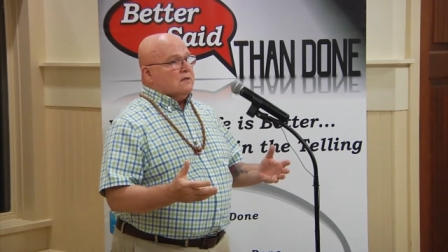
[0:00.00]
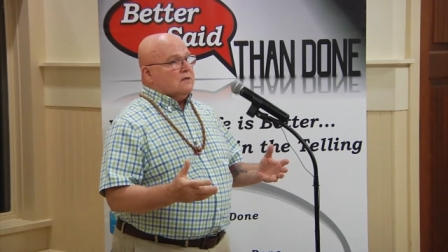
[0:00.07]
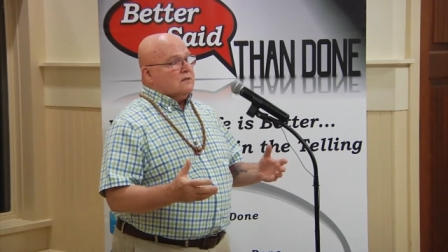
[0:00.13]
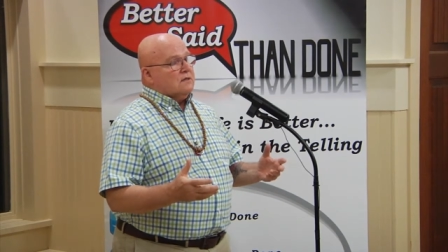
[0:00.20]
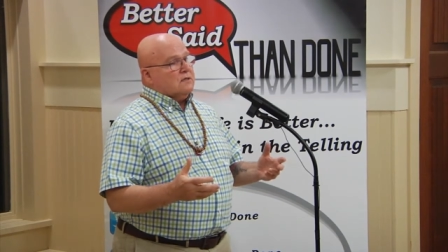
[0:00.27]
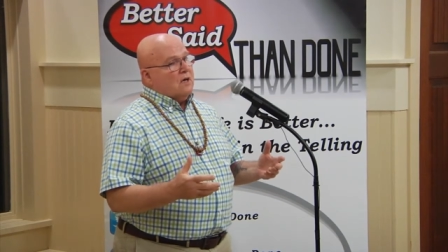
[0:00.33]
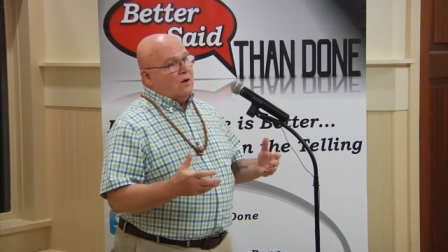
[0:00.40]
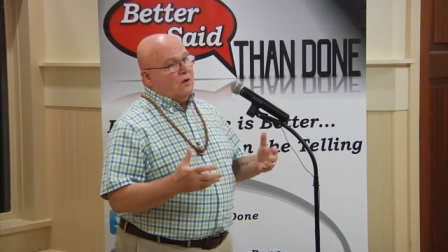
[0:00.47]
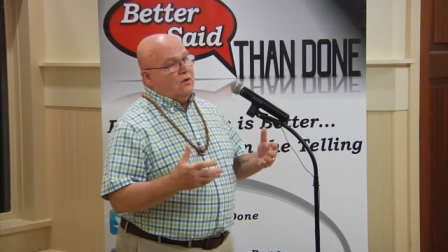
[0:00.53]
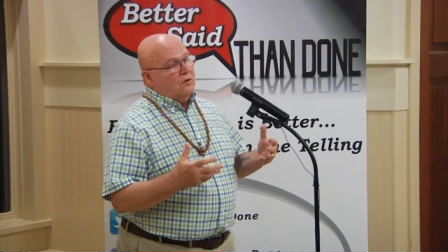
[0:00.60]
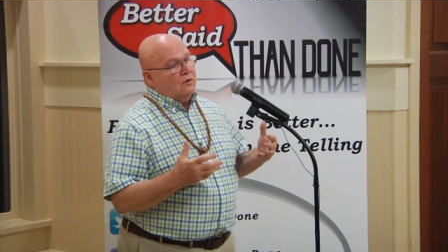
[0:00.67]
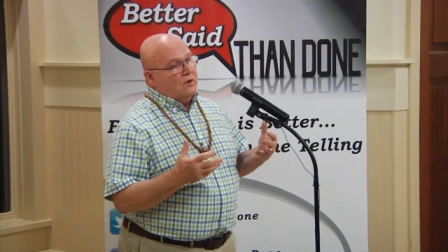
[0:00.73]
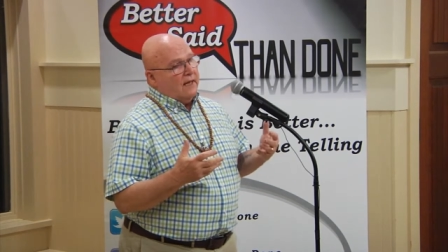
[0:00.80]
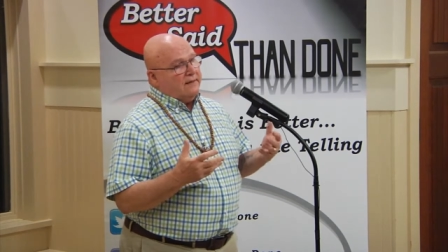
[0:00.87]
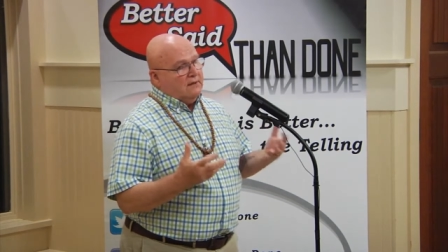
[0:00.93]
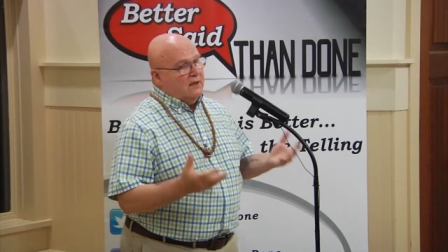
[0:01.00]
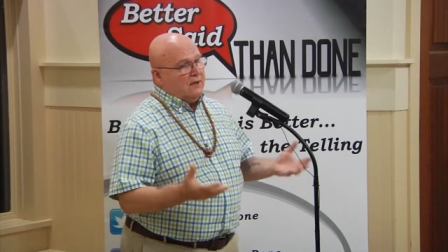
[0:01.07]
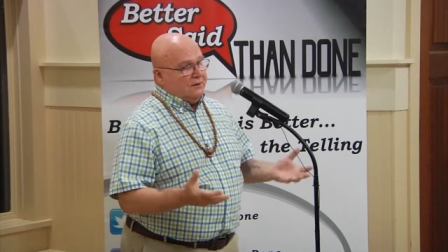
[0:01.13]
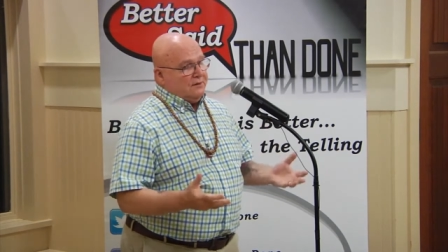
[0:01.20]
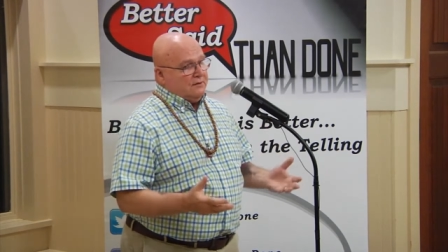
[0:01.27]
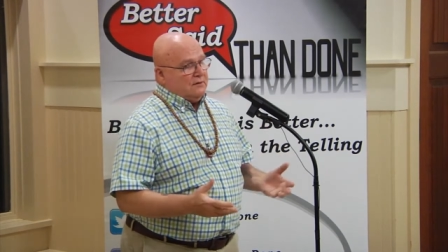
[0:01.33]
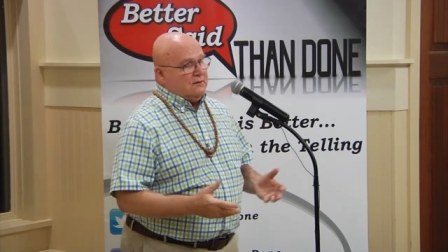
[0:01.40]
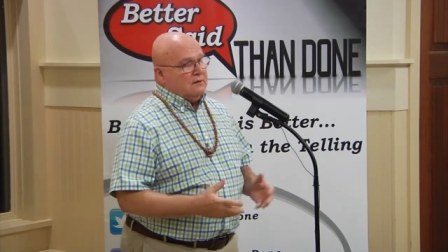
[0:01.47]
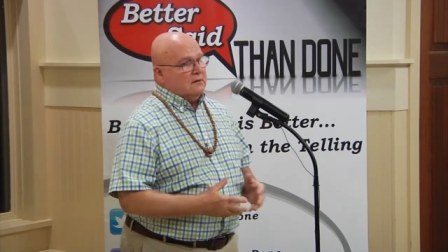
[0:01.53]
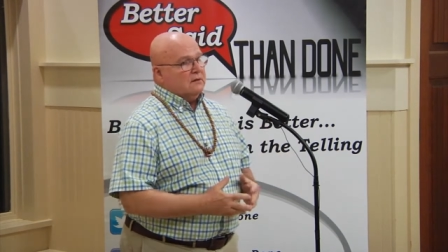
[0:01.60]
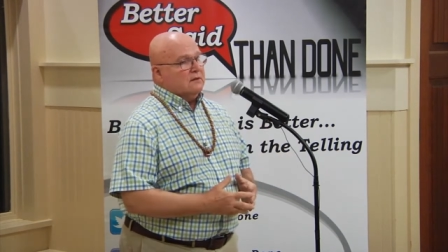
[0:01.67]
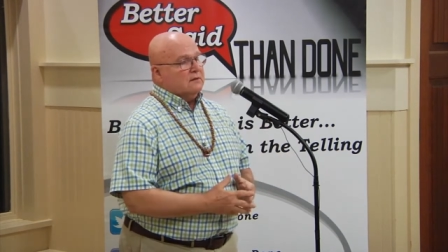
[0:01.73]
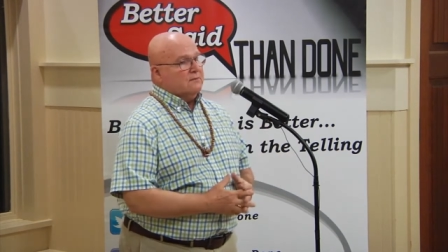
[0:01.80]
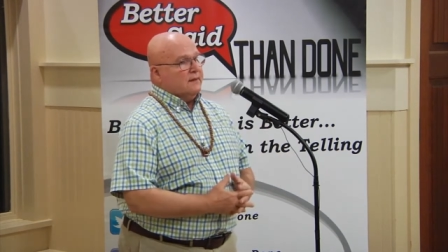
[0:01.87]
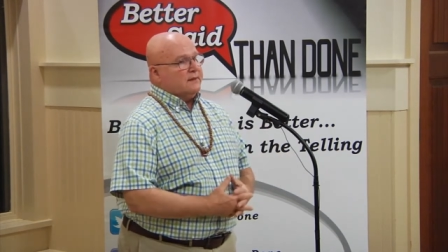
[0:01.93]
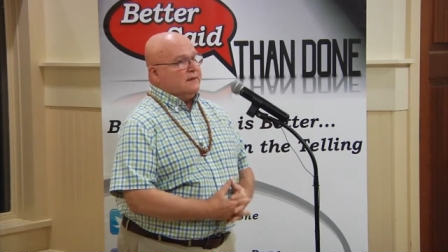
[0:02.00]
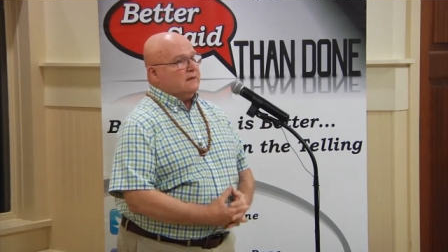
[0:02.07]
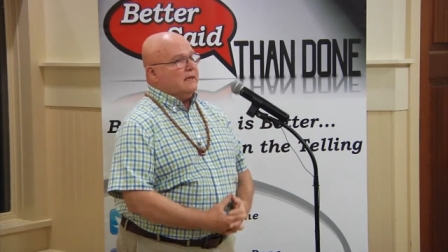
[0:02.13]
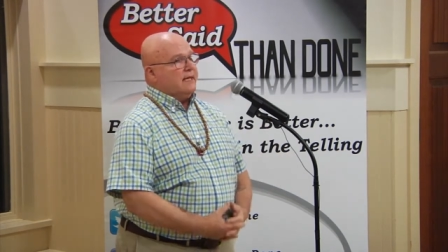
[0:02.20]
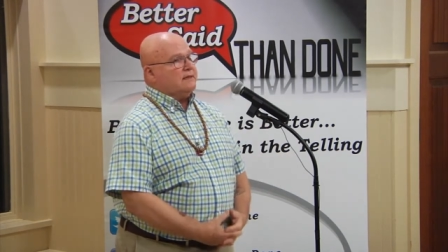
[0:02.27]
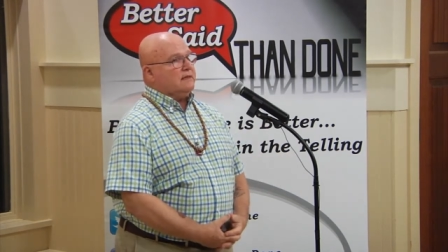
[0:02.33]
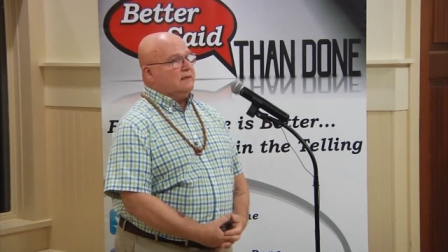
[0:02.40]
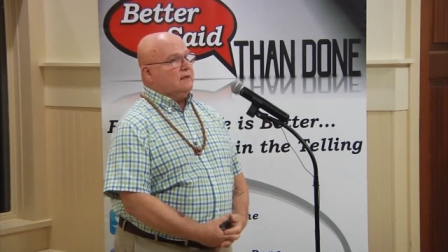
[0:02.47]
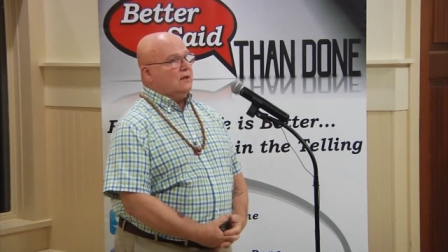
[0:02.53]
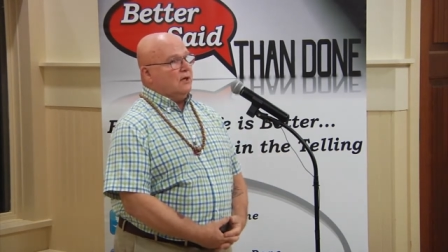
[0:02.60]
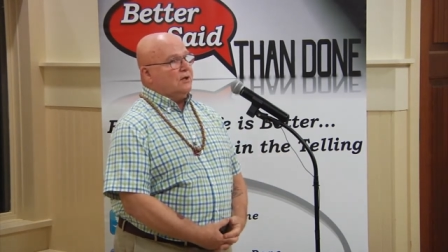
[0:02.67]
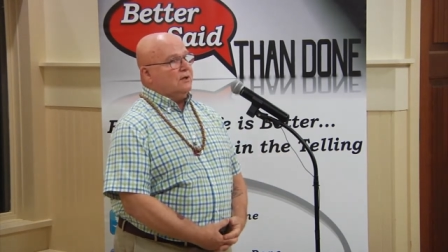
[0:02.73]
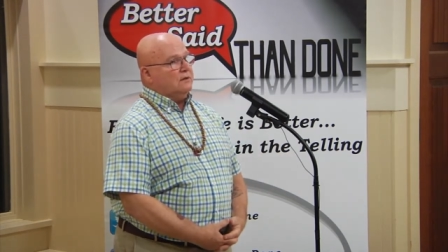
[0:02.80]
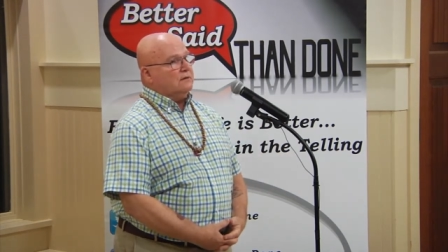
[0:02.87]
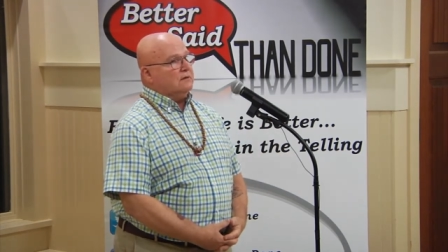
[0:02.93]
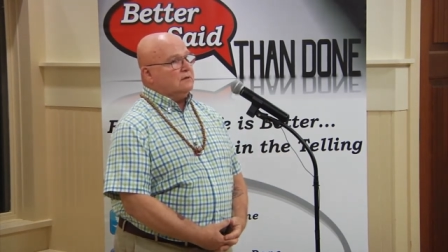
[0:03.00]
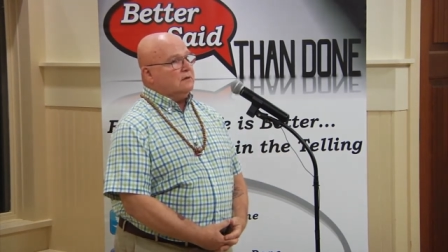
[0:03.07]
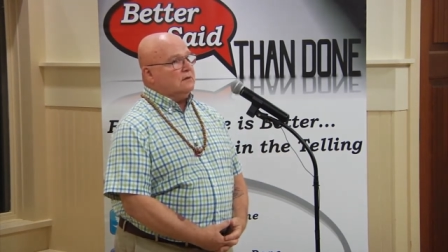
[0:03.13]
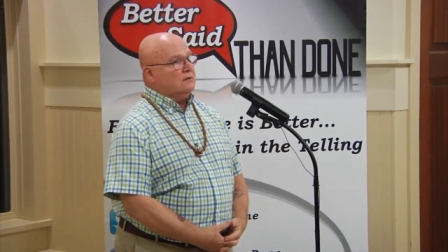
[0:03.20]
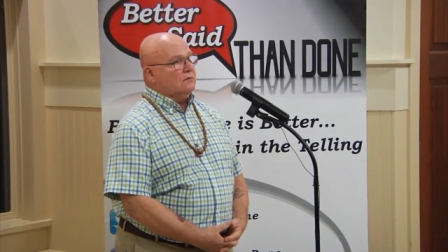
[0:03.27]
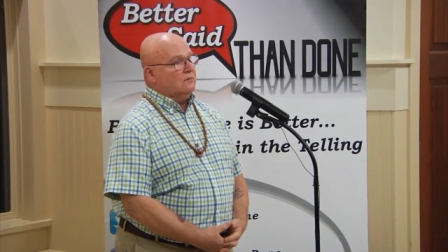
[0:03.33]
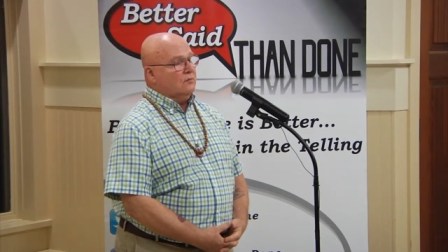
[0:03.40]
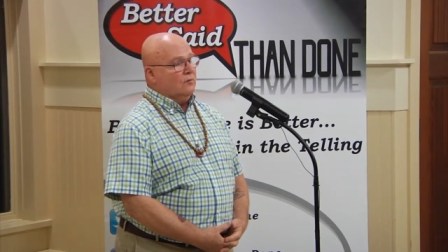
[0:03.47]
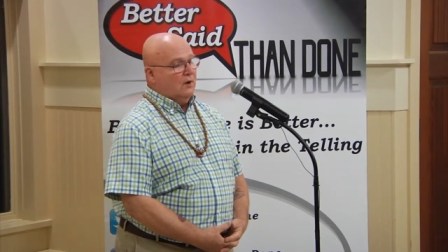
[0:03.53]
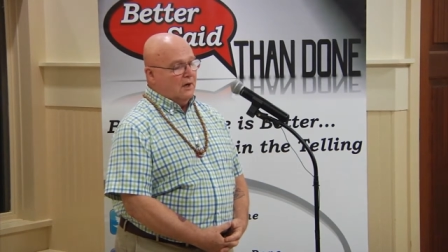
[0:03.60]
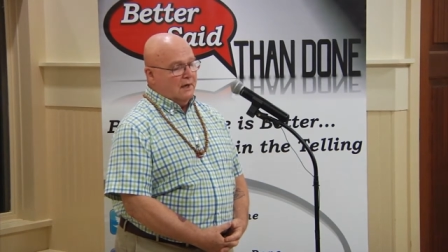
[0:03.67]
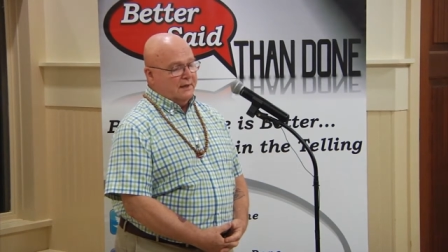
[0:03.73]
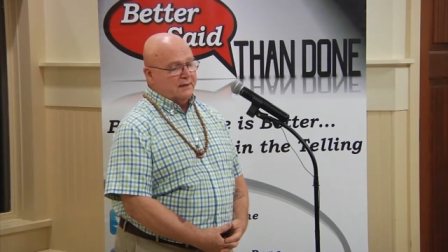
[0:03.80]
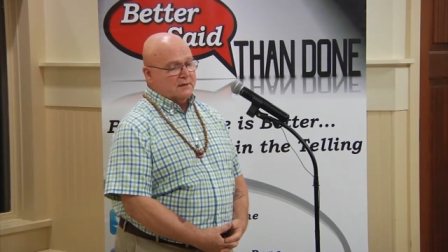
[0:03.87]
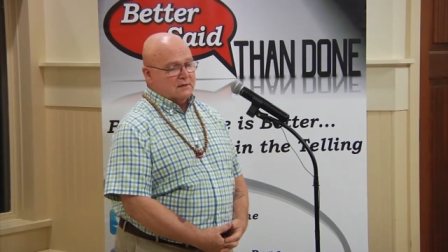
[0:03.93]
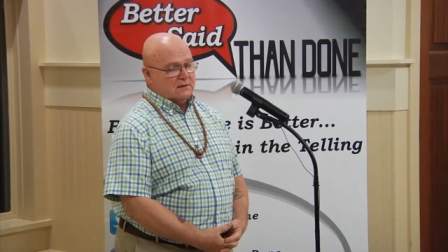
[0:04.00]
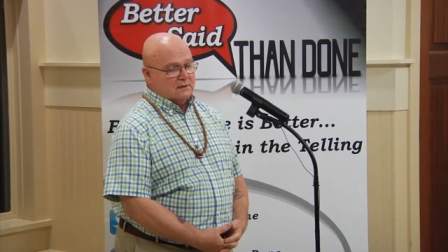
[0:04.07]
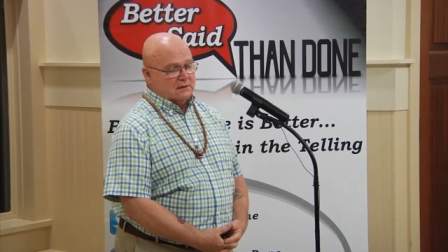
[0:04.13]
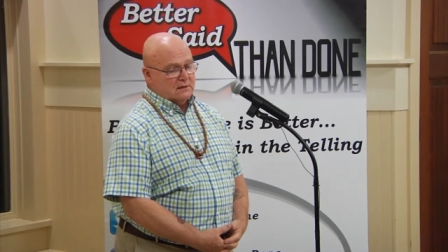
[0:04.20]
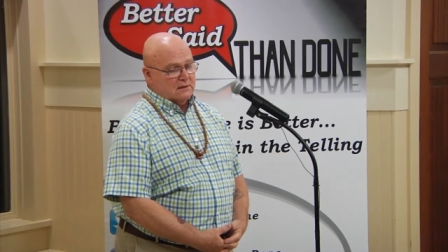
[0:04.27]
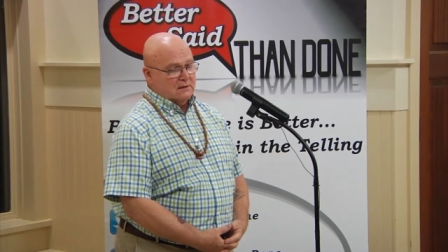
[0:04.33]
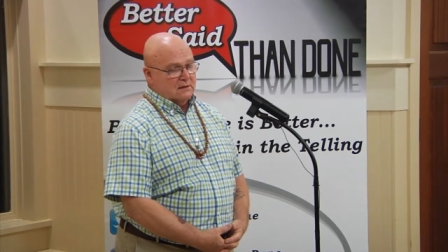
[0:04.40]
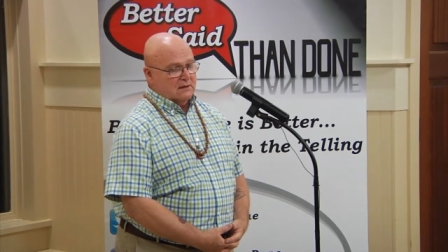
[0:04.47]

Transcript: So I learned. The lesson learned was